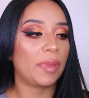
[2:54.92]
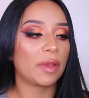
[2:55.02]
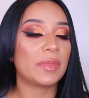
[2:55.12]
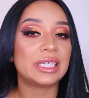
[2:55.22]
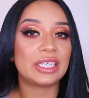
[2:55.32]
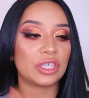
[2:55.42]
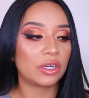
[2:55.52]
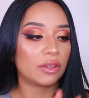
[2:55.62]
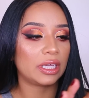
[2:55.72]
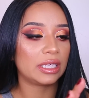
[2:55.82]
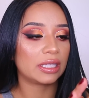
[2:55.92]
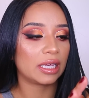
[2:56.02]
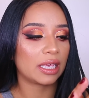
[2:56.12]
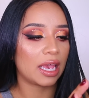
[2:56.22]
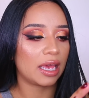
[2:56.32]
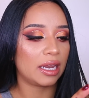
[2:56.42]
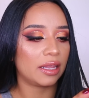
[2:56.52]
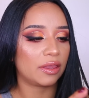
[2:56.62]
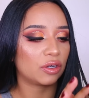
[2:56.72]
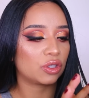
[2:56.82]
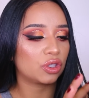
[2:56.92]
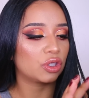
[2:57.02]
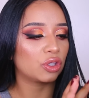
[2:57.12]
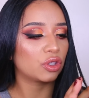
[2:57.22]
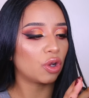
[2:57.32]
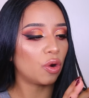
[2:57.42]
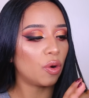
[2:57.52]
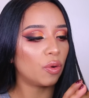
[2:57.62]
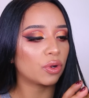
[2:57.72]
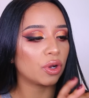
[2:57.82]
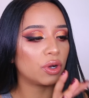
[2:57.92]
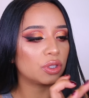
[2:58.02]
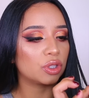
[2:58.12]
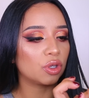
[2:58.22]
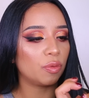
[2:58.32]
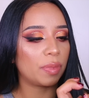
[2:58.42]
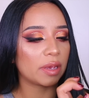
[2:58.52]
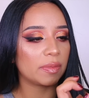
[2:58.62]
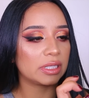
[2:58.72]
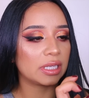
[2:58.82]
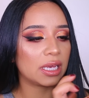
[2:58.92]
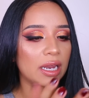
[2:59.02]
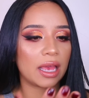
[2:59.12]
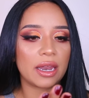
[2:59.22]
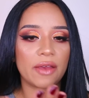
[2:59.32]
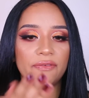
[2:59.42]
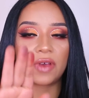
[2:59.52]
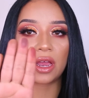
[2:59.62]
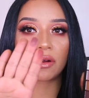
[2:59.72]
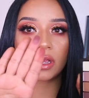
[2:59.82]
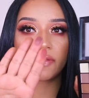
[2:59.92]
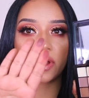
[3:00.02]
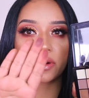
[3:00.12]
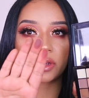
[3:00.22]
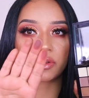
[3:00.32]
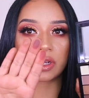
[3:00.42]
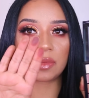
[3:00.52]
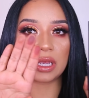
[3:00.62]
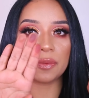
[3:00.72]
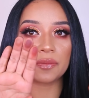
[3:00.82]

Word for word: The pigmentation on these, again, they're so good, so pigmented and very, very creamy.